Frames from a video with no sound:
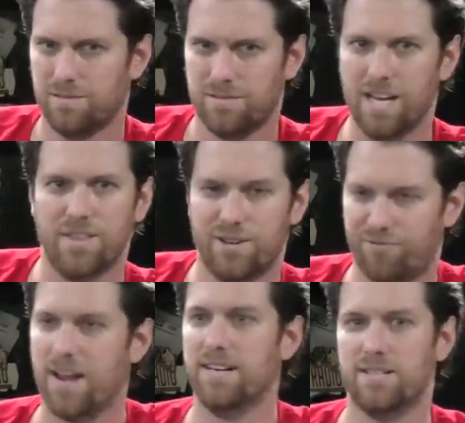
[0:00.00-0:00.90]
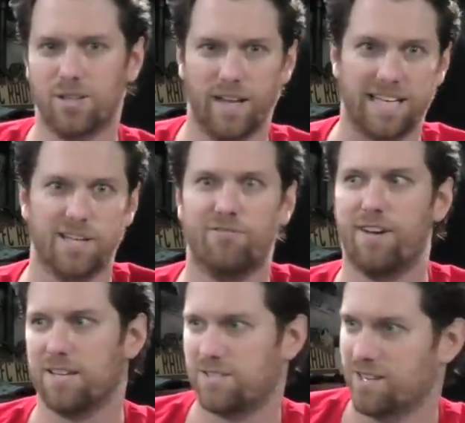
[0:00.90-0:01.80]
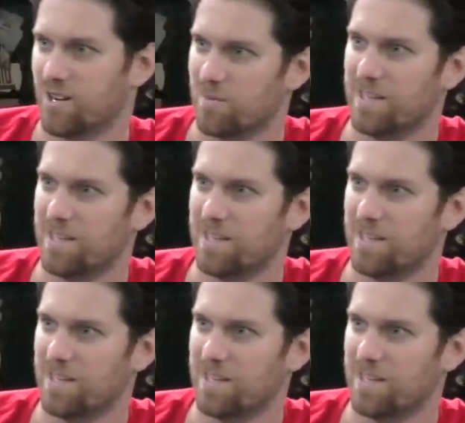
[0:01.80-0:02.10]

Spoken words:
Yeah, the defendant to like confess, you know what I mean?